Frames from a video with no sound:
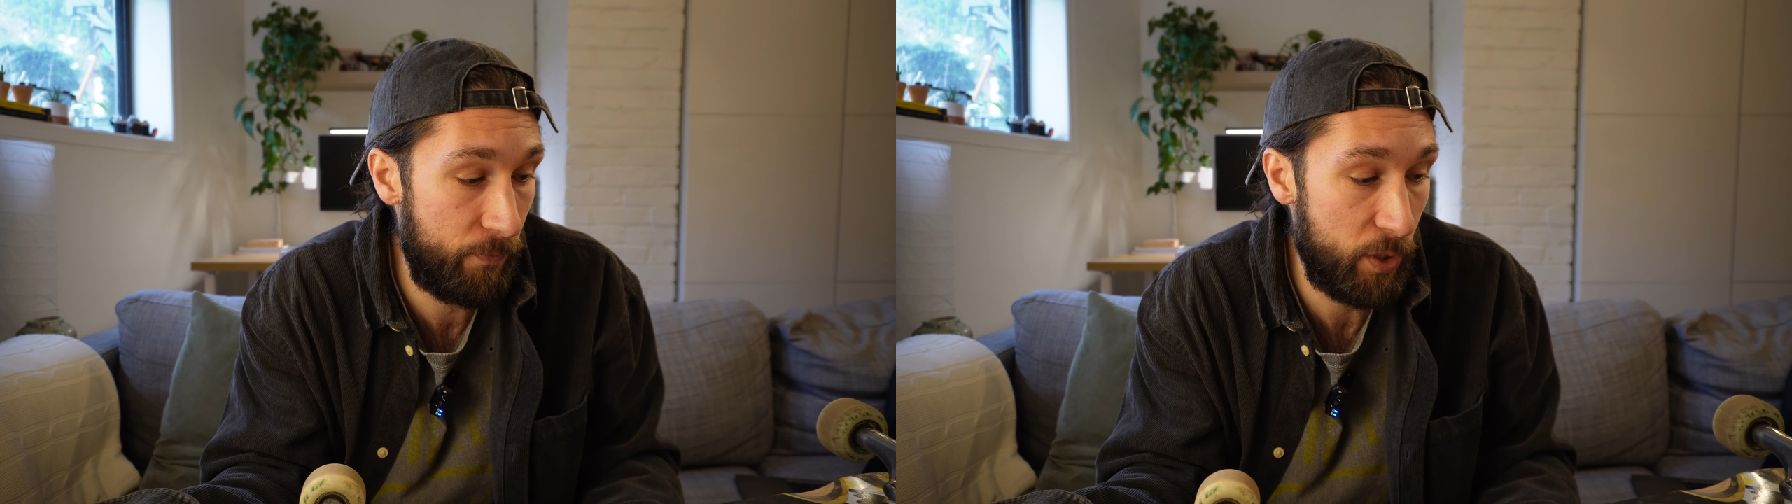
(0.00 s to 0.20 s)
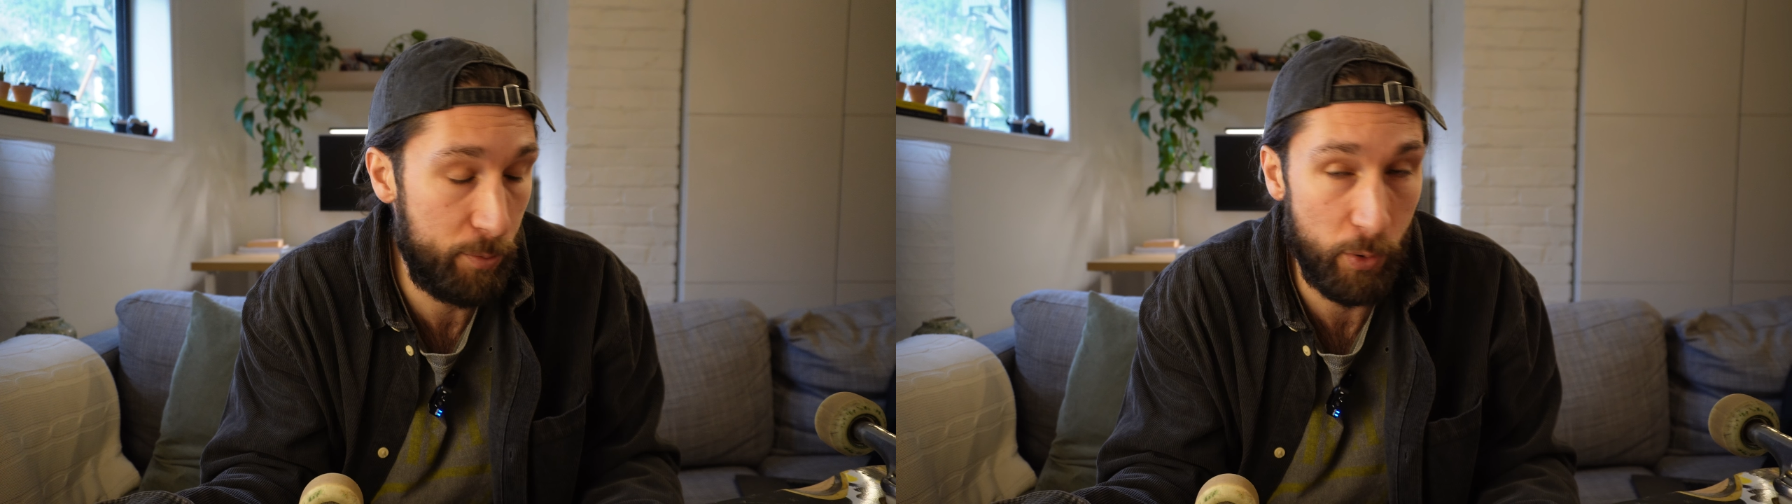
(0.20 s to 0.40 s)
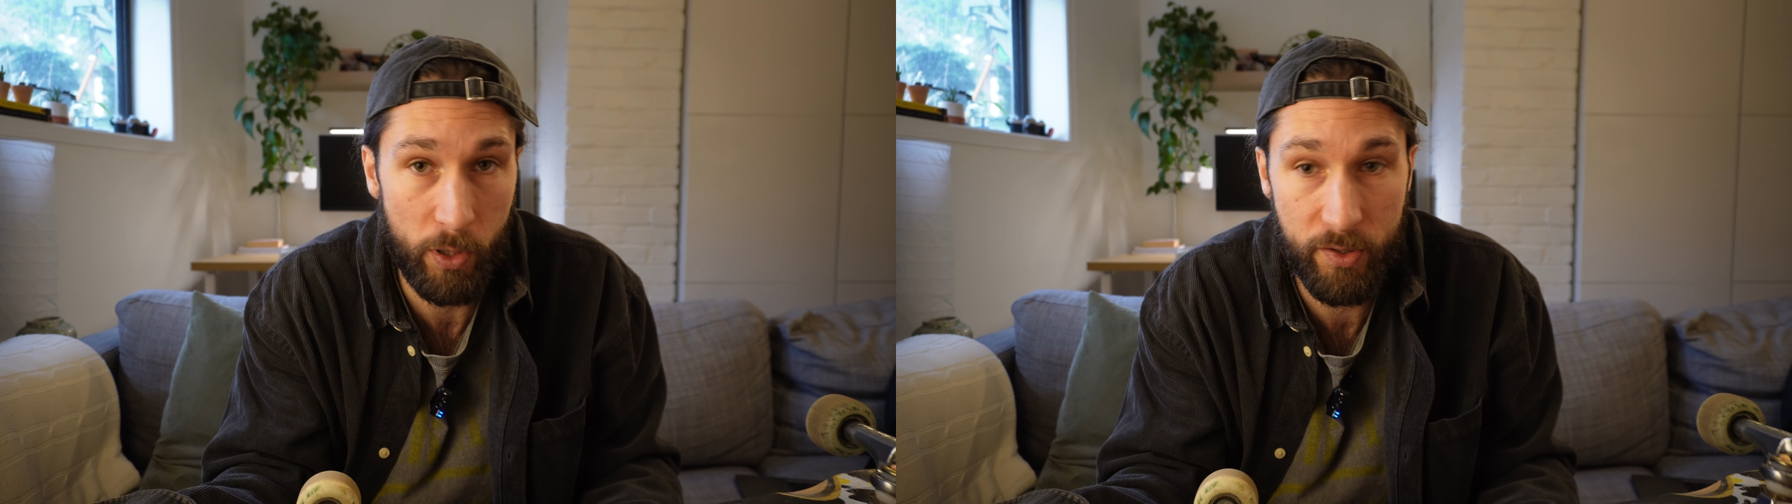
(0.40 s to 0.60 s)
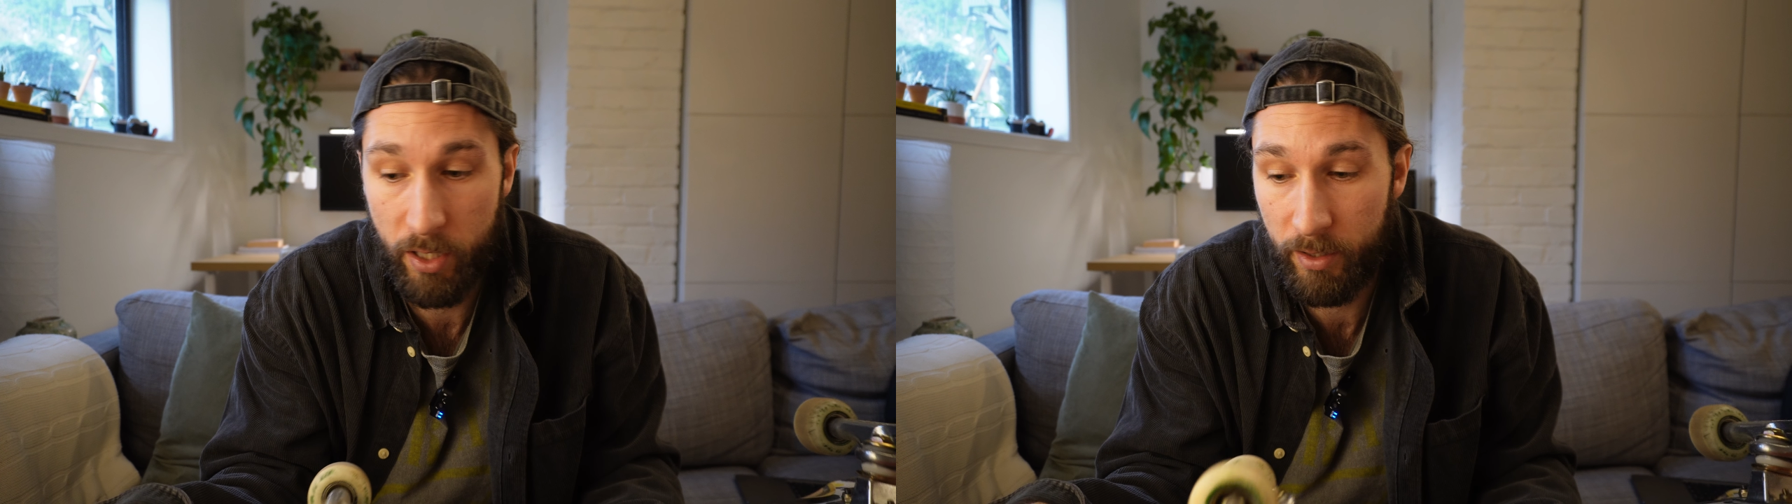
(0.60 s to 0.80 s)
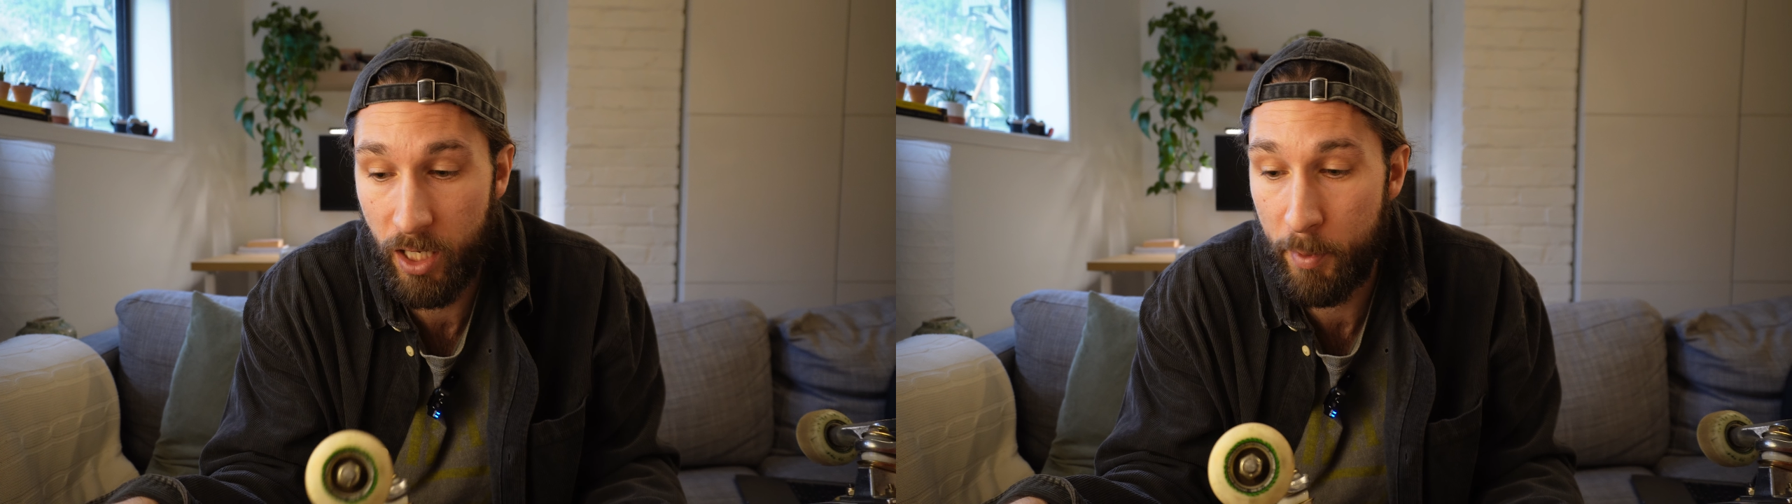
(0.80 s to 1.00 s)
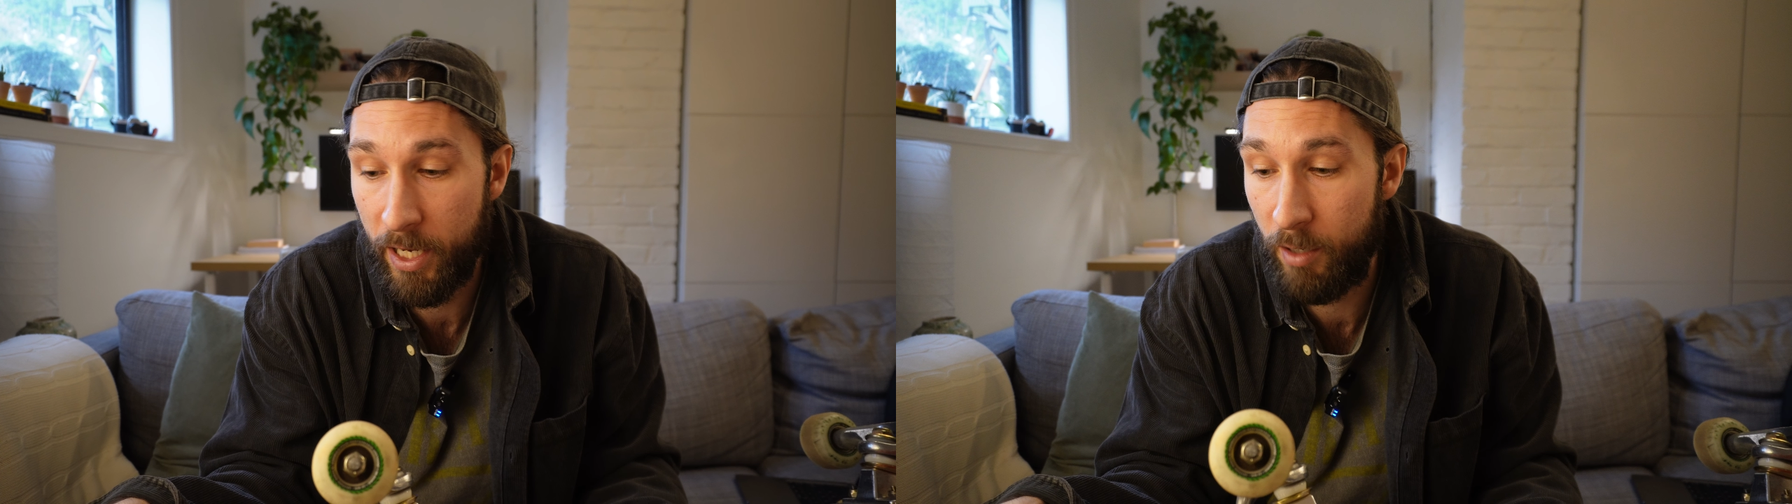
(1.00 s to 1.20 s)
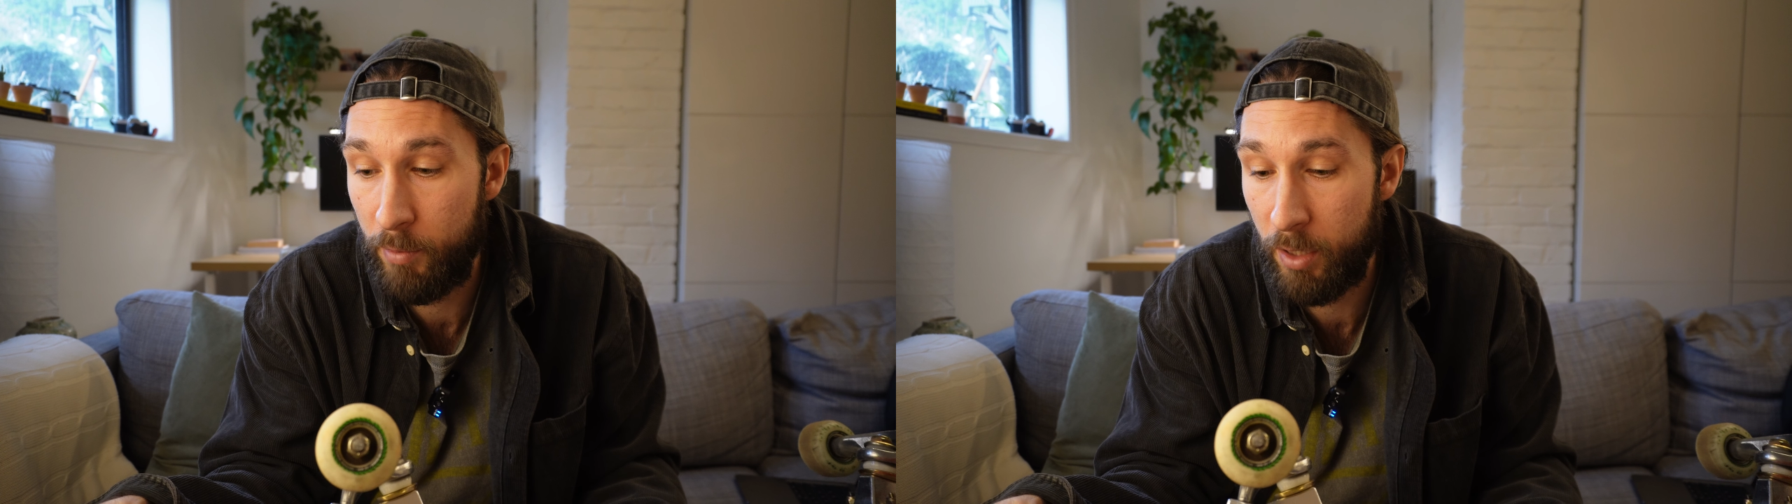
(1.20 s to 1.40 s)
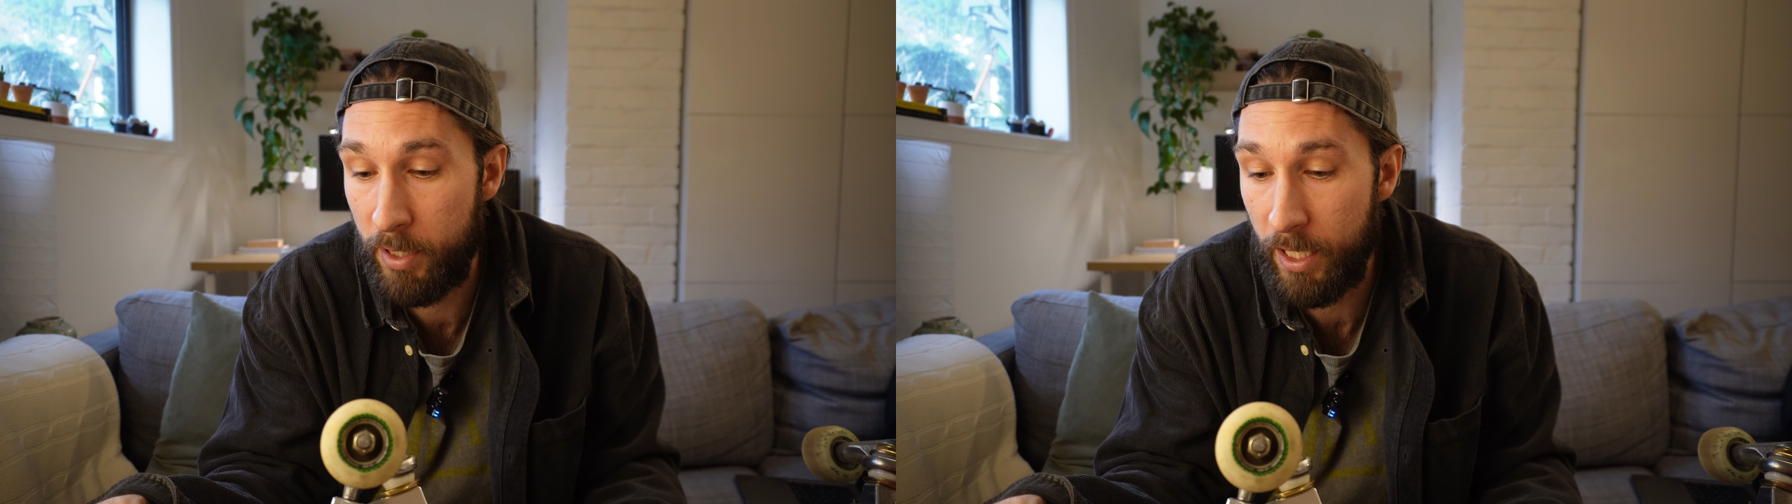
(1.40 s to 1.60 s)
the boards that are coming out of
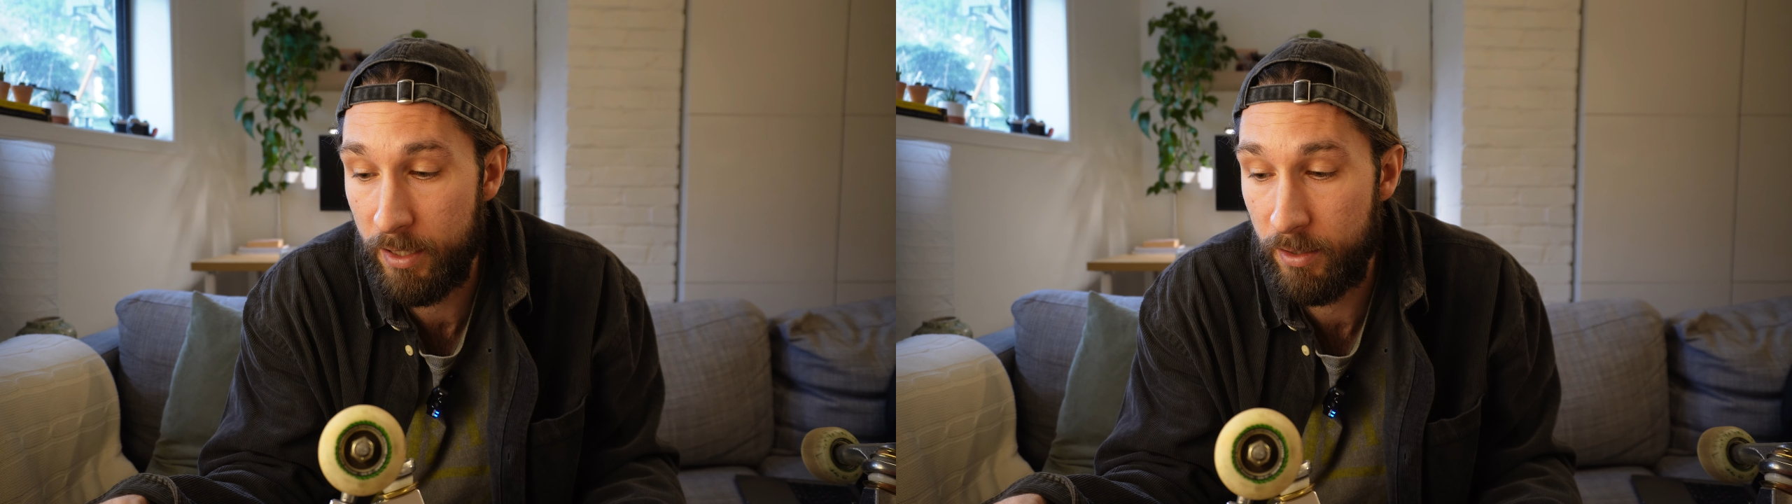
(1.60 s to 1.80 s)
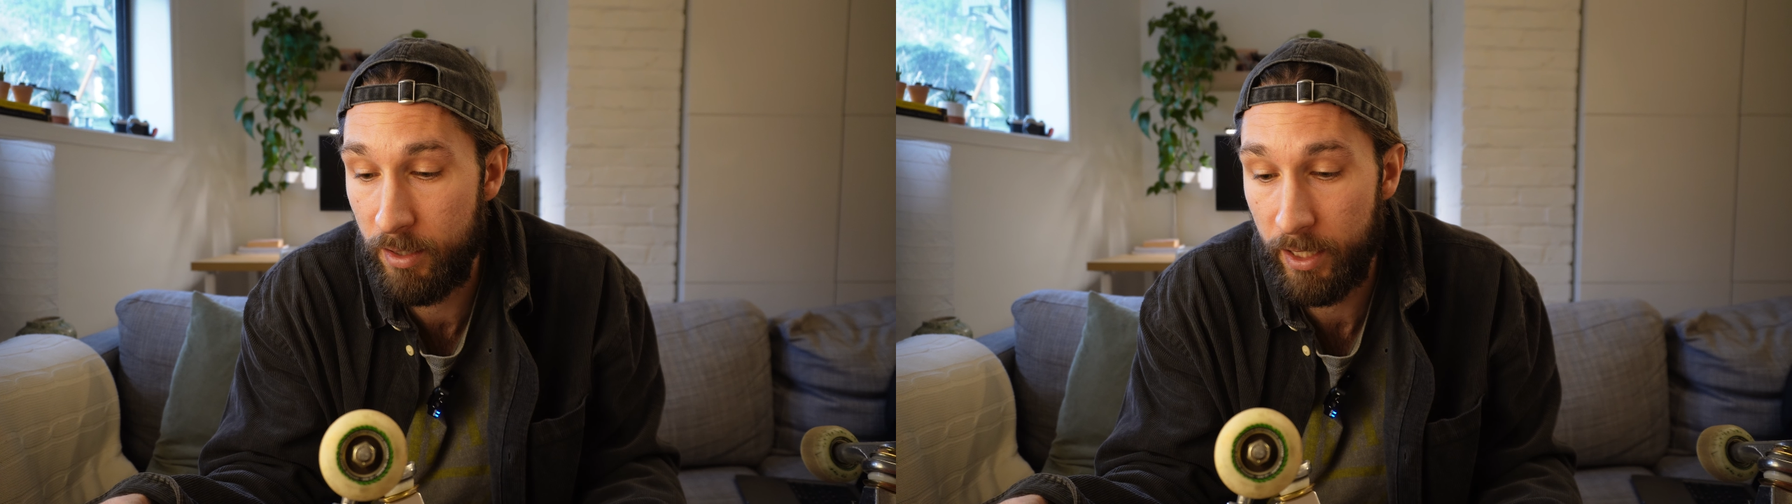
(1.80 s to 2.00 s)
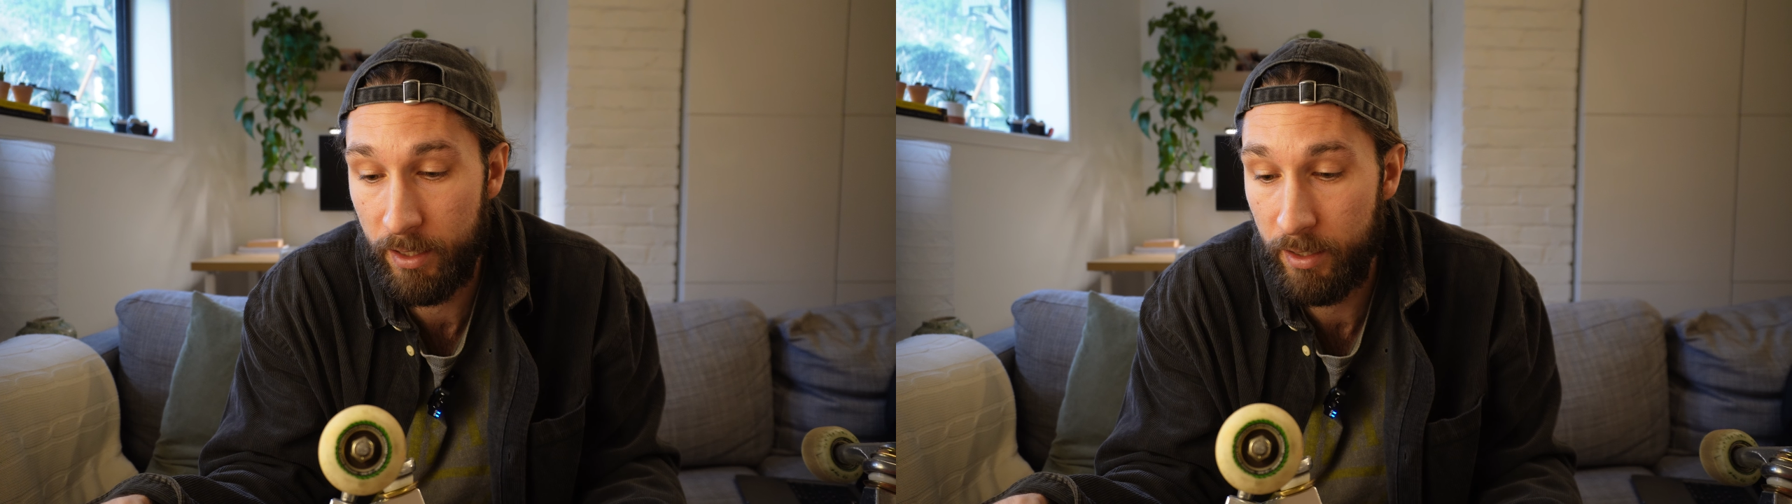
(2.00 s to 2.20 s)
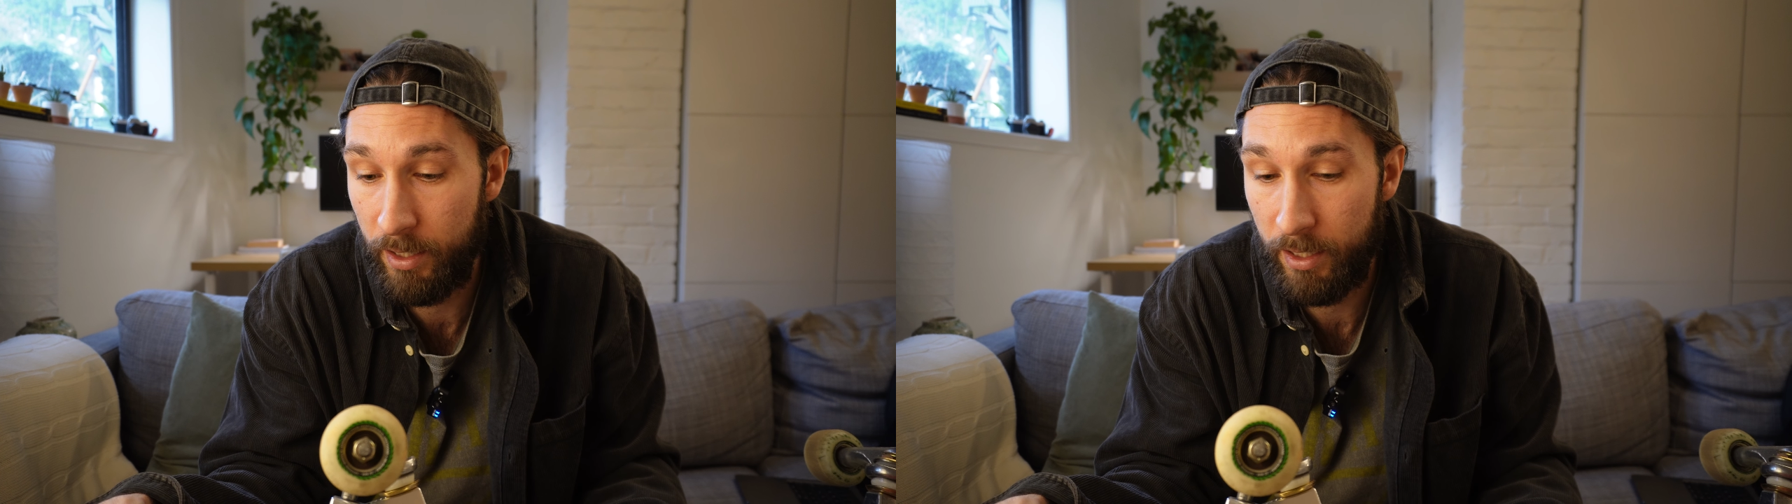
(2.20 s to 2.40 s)
BBS. Like,